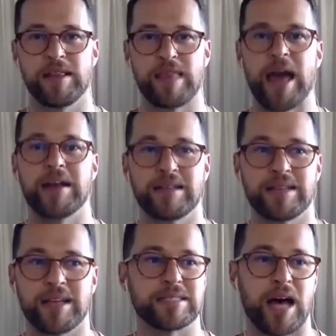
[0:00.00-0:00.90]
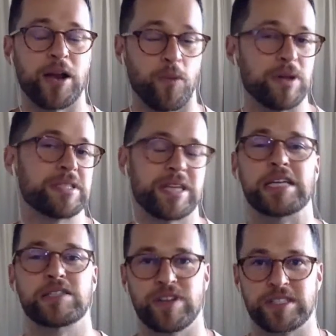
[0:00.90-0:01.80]
that is not a one size
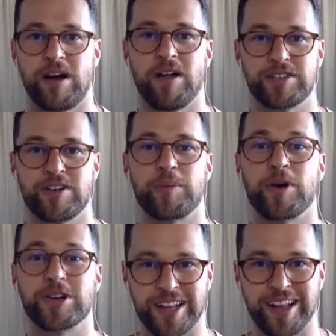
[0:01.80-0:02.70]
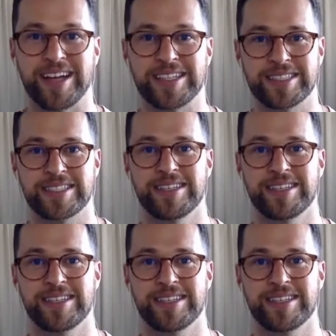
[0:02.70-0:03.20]
fits all. It's very personalized